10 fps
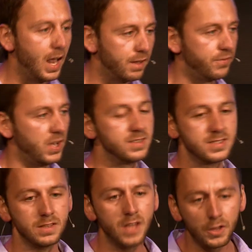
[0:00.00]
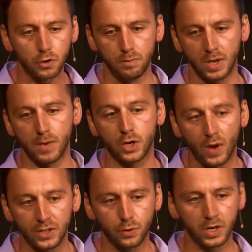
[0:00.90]
elephants, and other
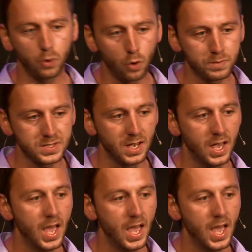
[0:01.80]
migratory groups